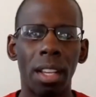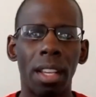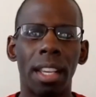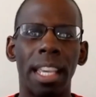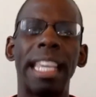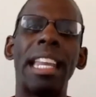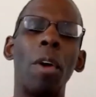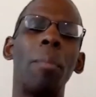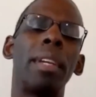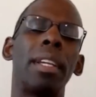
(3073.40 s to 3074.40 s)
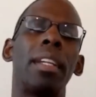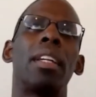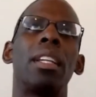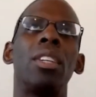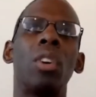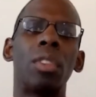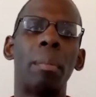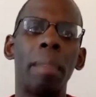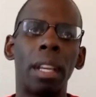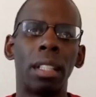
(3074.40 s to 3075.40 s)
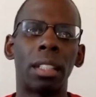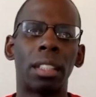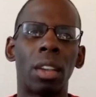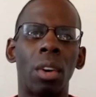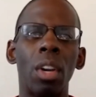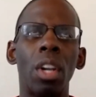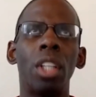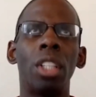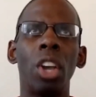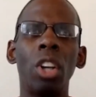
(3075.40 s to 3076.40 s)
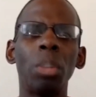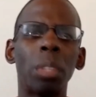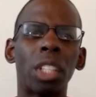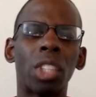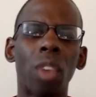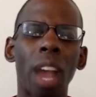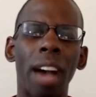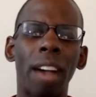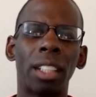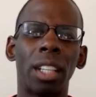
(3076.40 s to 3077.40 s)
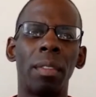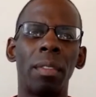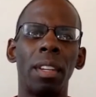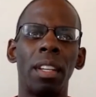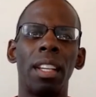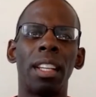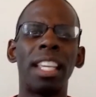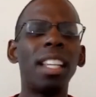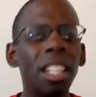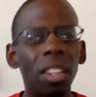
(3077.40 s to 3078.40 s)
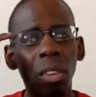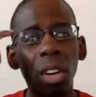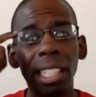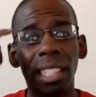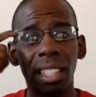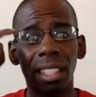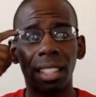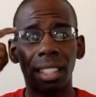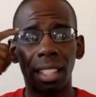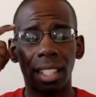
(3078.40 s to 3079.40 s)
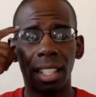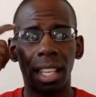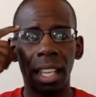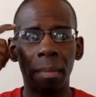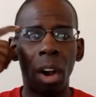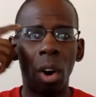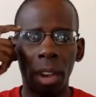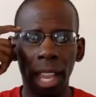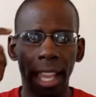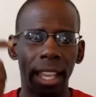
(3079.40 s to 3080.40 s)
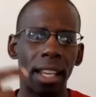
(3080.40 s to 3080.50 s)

in helping, you know, the minister. So those were the trials of killing the voices in my own head.